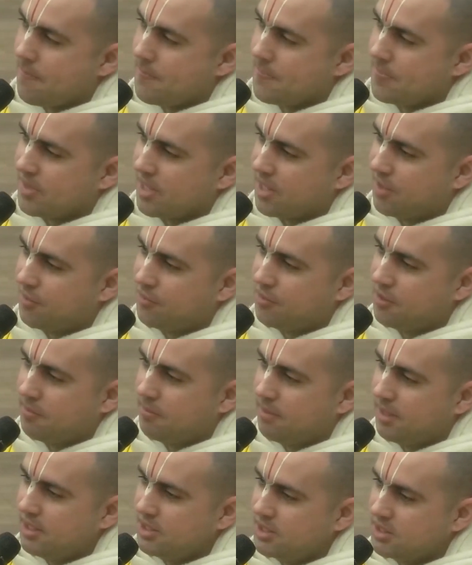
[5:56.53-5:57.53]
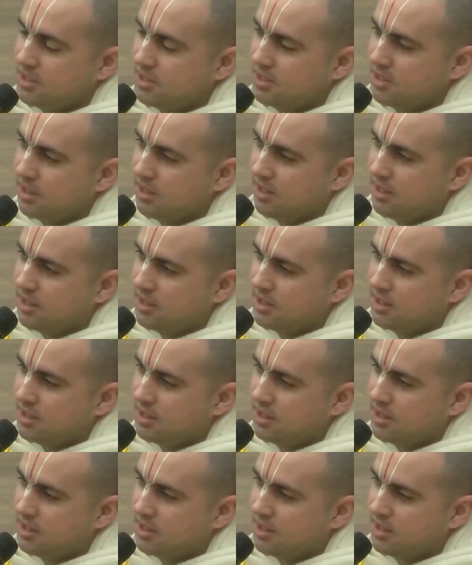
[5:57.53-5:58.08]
inflammation in